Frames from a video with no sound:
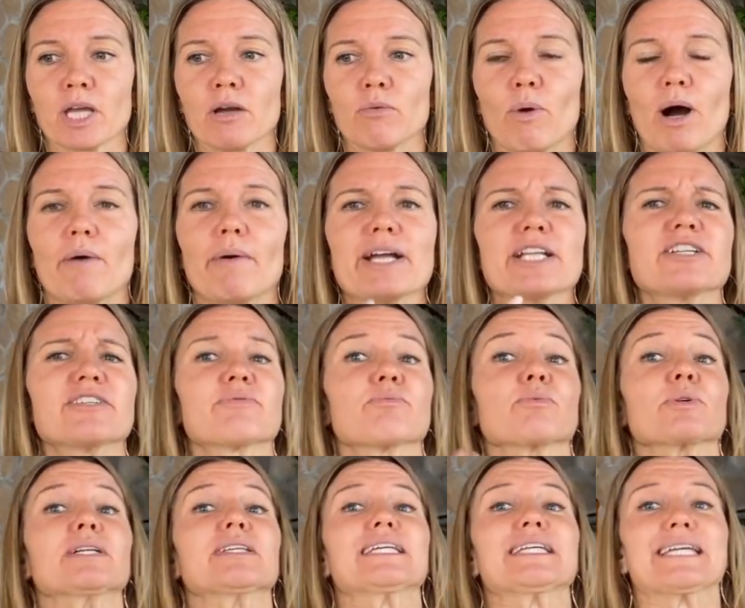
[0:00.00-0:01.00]
wow, I just
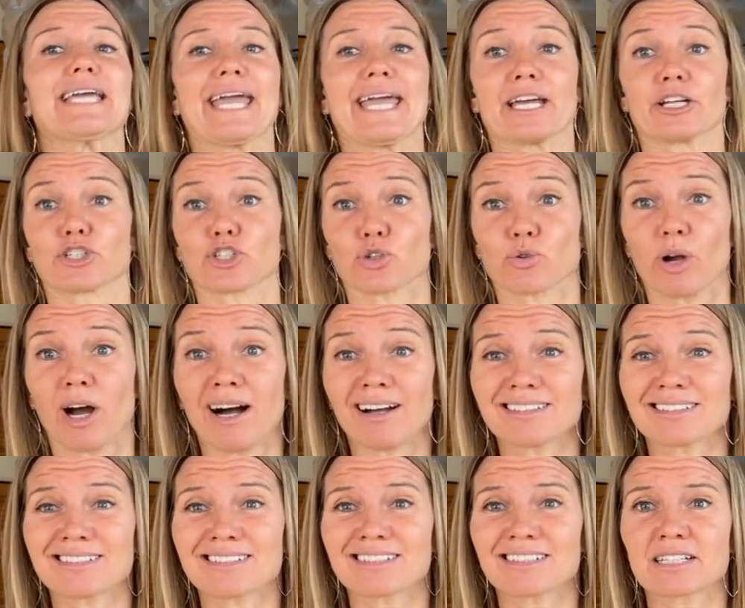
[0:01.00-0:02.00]
really can't
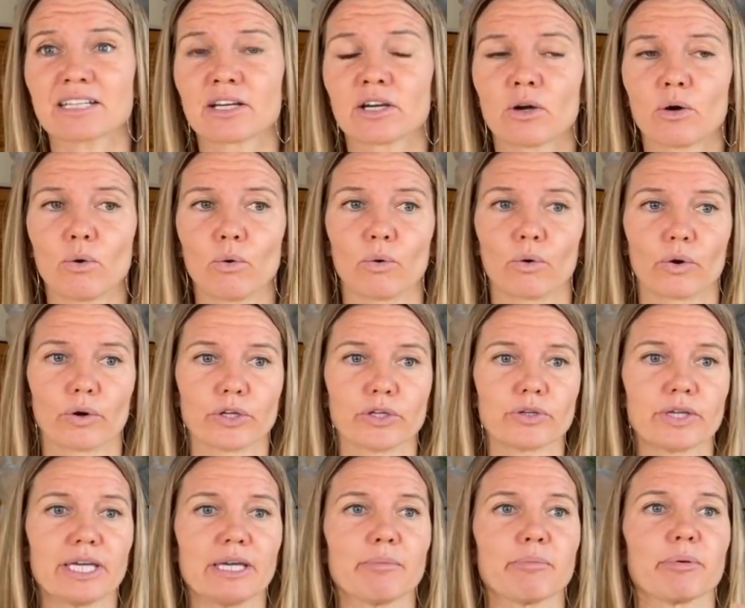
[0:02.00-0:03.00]
trust. Or you
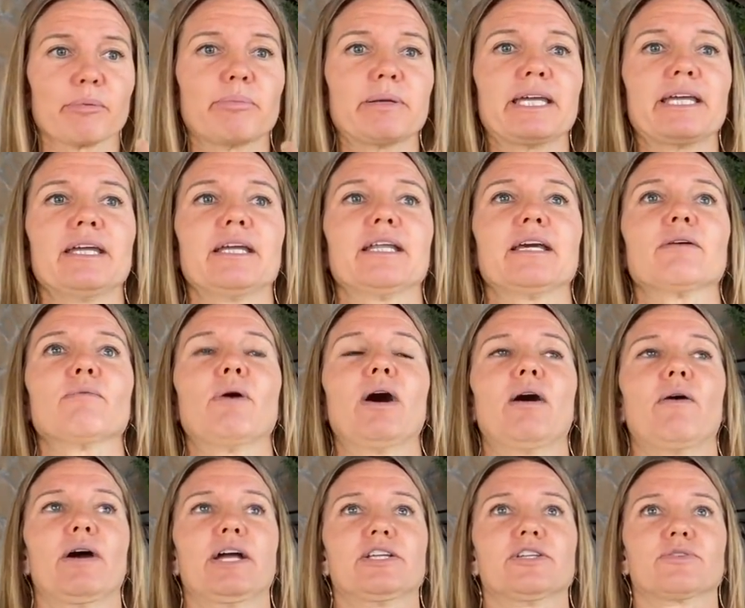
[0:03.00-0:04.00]
keep repeating, wow,
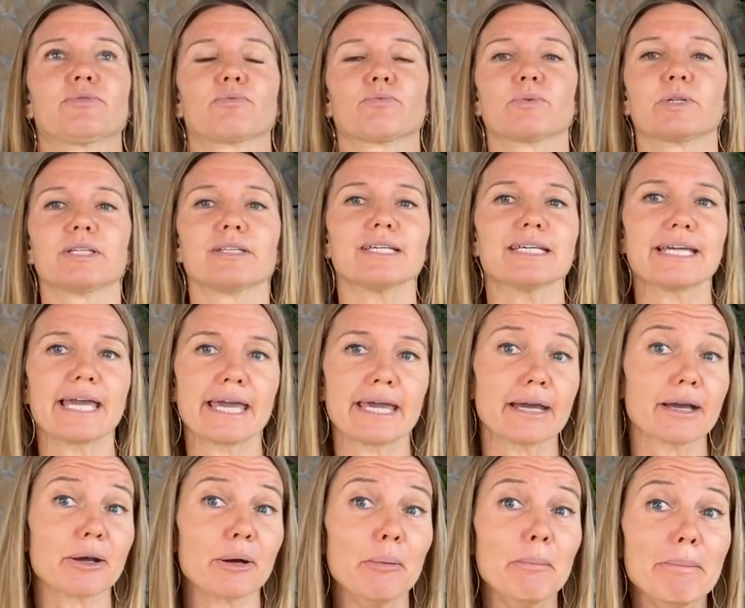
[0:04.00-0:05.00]
I just really
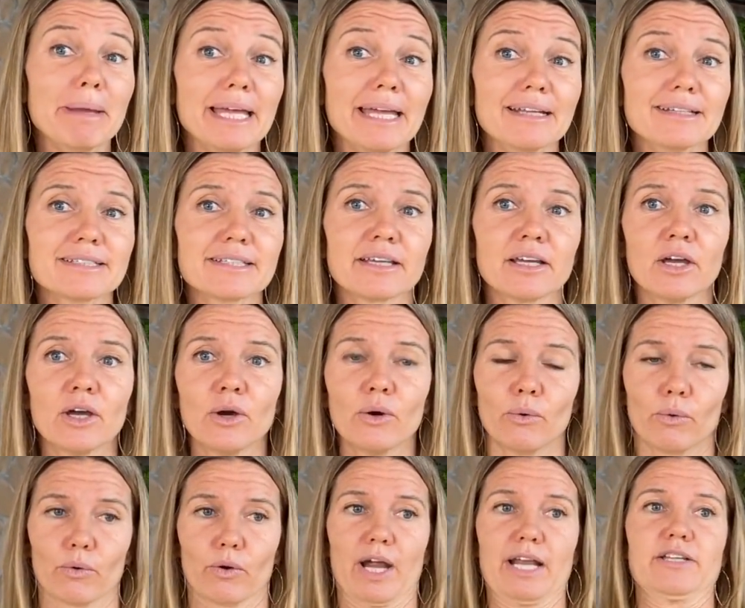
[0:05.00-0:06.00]
can't commit.
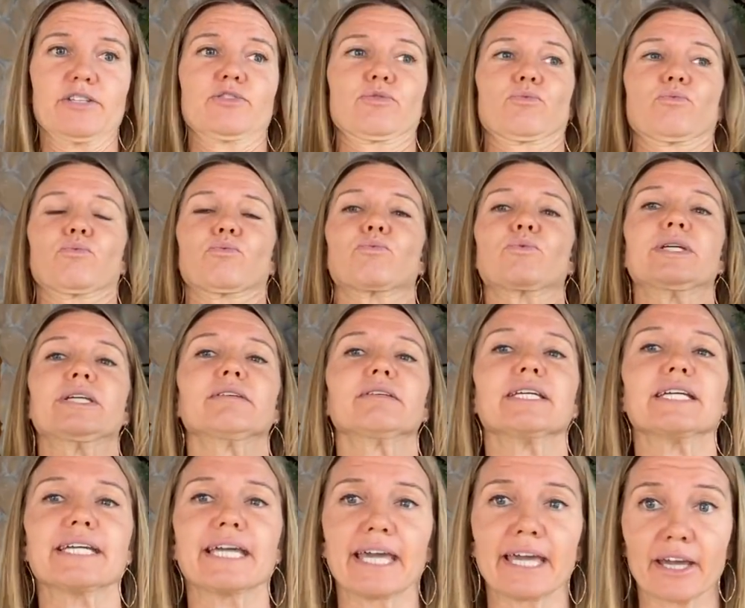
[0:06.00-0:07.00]
Or I just really
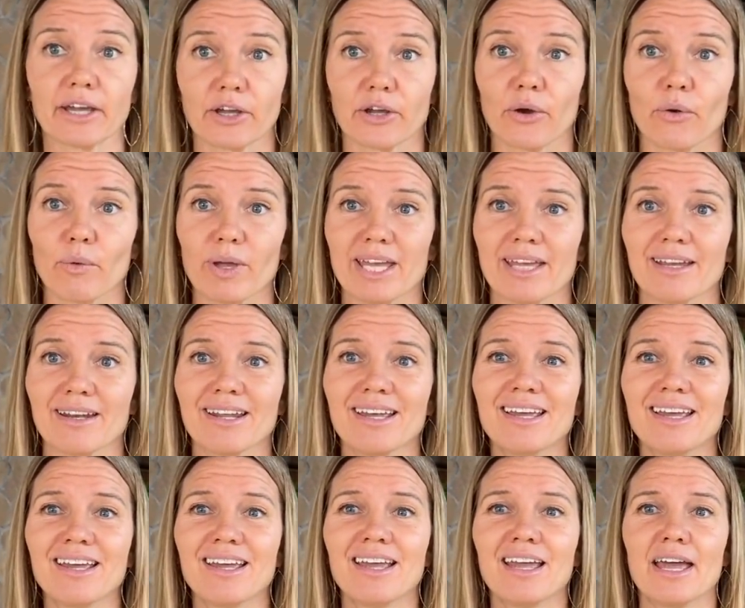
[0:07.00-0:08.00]
can't go in.
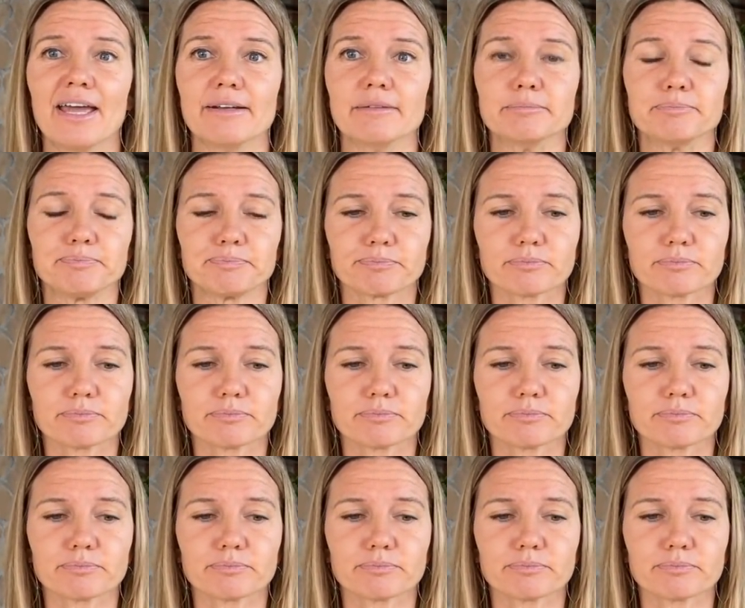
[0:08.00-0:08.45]
And